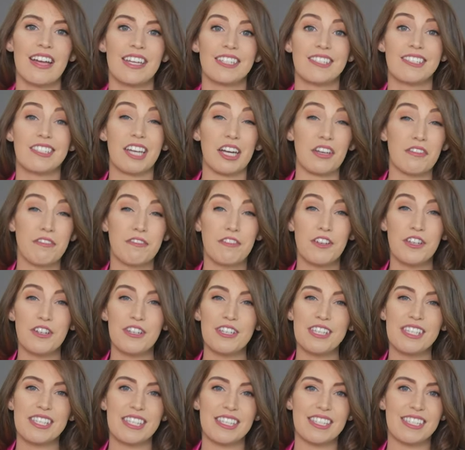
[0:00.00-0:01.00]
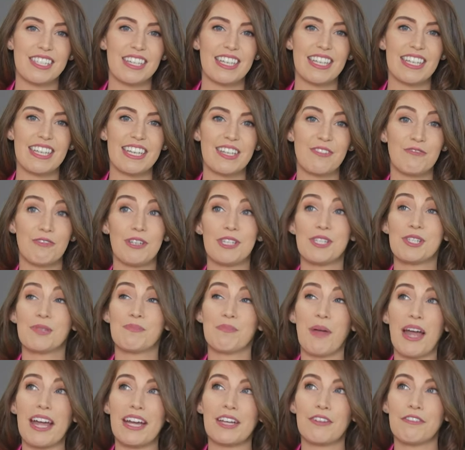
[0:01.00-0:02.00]
diversity,
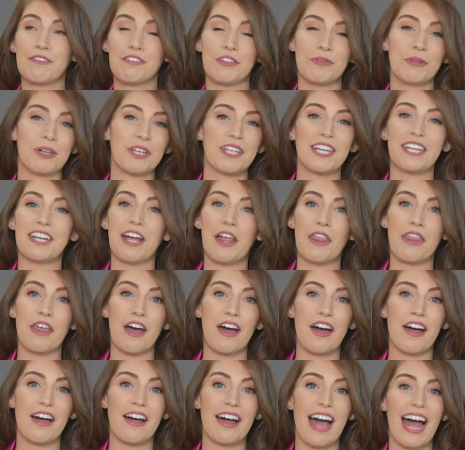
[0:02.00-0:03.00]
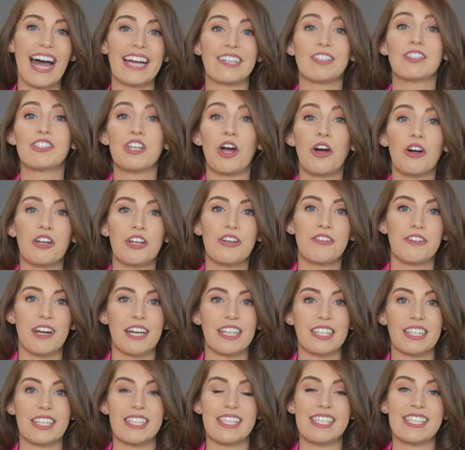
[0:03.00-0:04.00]
respect for one another, and
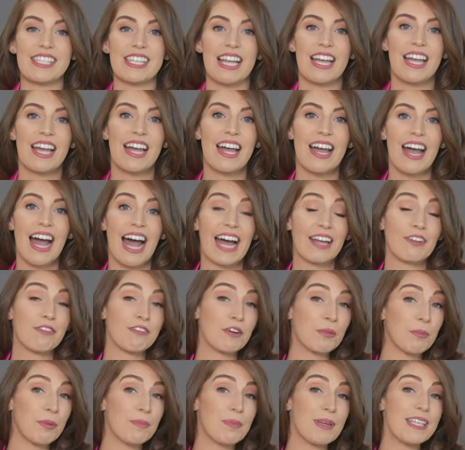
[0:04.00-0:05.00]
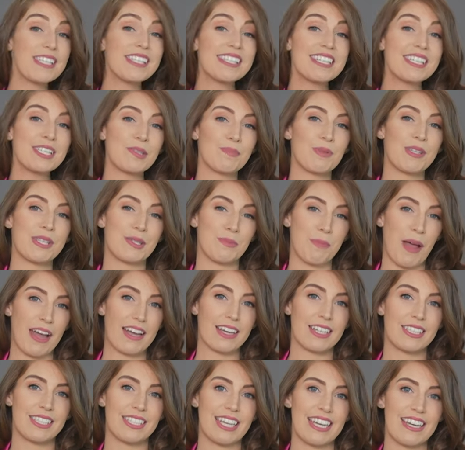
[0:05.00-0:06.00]
tolerance. And from a business
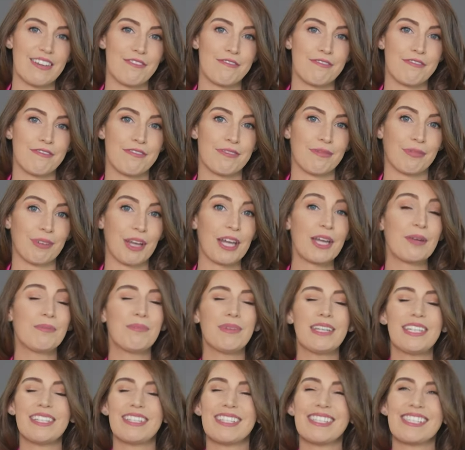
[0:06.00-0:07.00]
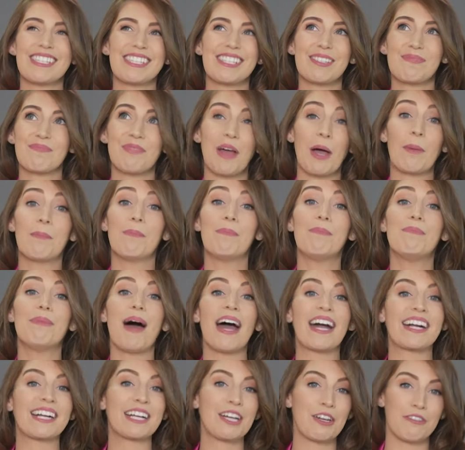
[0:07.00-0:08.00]
perspective, it means a
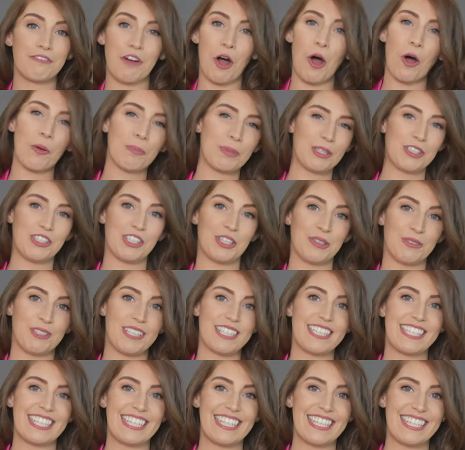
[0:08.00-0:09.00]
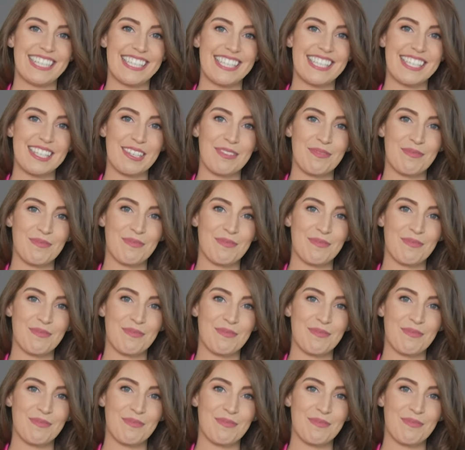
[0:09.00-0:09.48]
bank of opportunities.